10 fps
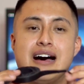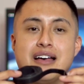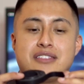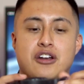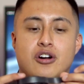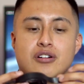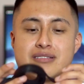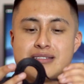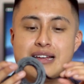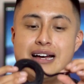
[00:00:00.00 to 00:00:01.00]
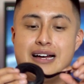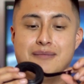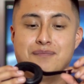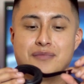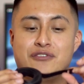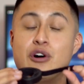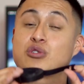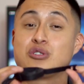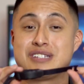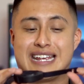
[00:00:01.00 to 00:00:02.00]
uh, that are um,
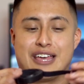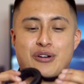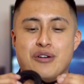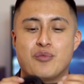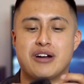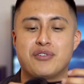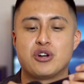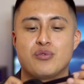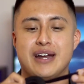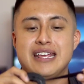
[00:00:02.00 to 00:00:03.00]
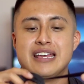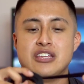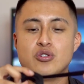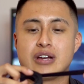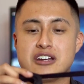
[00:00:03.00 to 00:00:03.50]
Velcro together, and whenever you're ready, you